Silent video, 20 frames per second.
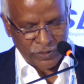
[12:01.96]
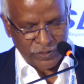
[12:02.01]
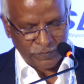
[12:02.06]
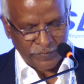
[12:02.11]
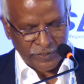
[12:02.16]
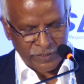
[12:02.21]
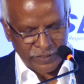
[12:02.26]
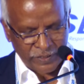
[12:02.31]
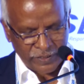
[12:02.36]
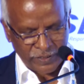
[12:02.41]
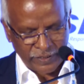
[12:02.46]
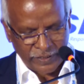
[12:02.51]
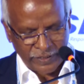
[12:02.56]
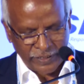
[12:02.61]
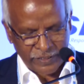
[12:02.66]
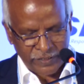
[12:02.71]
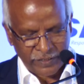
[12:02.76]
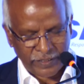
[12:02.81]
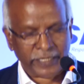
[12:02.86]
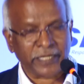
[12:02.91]
Mr.
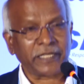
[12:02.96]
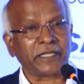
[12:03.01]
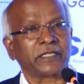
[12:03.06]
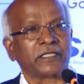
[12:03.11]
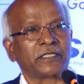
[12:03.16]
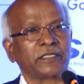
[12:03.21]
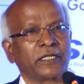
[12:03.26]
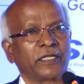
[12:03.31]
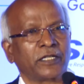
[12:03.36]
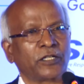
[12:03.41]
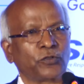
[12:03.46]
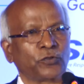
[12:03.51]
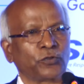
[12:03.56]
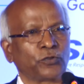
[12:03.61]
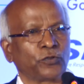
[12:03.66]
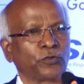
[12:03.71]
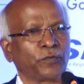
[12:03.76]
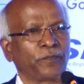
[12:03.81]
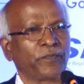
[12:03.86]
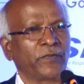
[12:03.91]
S. Hari Krishna
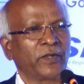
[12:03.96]
to